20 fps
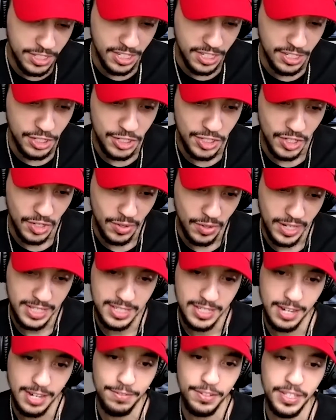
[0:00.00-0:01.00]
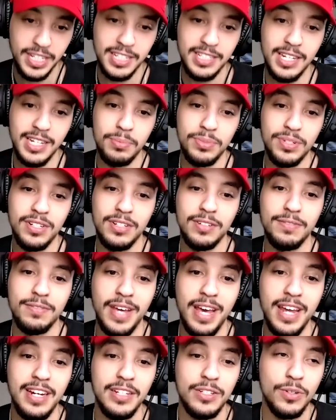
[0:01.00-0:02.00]
in the show except for the exception of
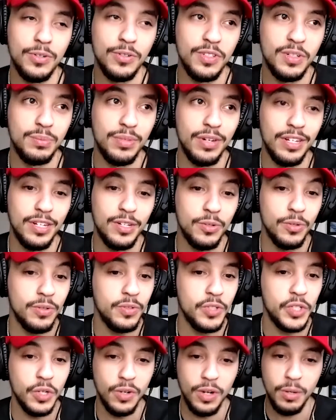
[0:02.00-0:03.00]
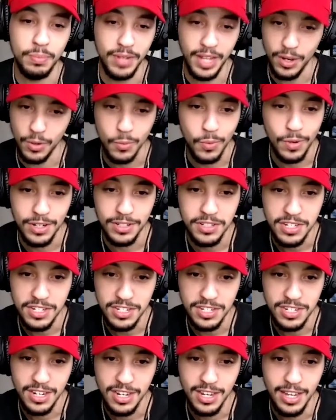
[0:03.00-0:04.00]
Eddie's older brother who showed up like
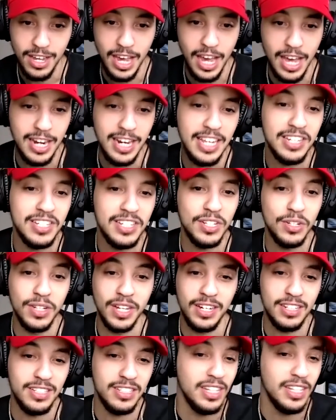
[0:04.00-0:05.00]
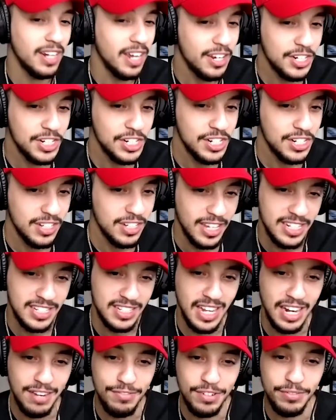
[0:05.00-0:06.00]
once, and he's still like a teenager, like he's
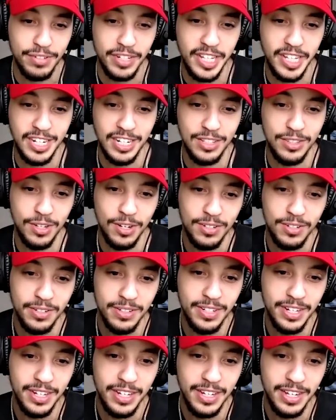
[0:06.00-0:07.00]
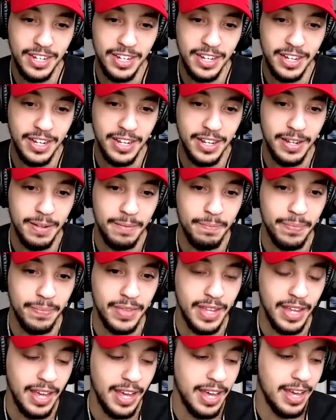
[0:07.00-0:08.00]
not even really an adult. Mm-hmm.
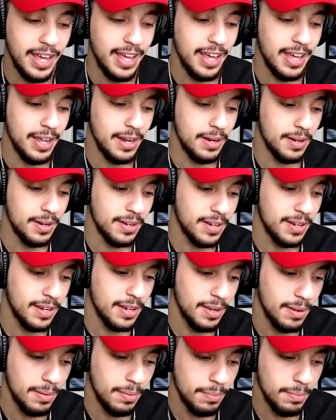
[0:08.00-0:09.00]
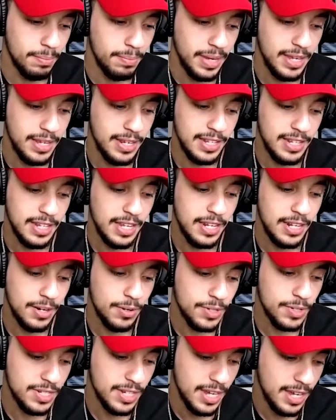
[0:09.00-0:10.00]
And then there
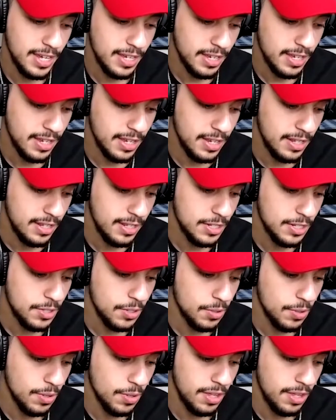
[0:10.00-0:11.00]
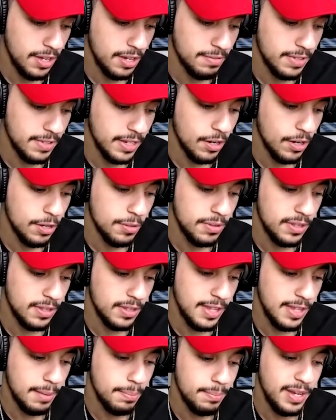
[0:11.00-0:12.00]
was like this whole thing of like all
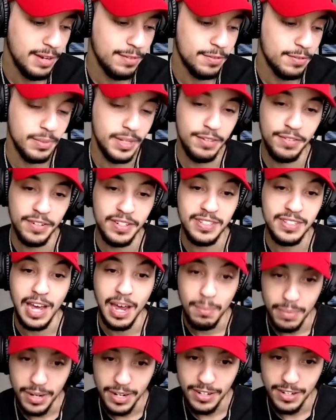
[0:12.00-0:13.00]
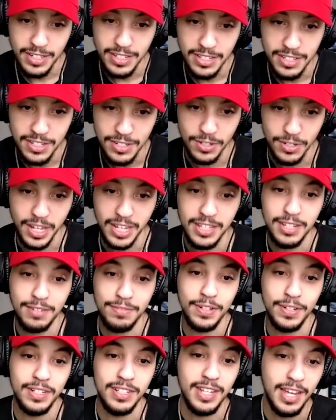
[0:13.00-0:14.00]
them being from different time periods or like
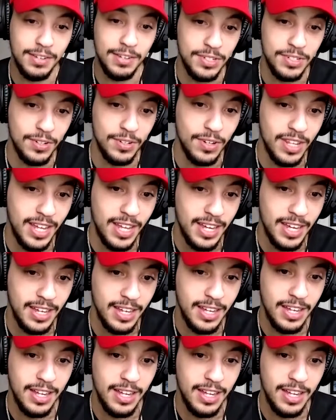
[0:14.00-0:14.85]
different deaths and all that.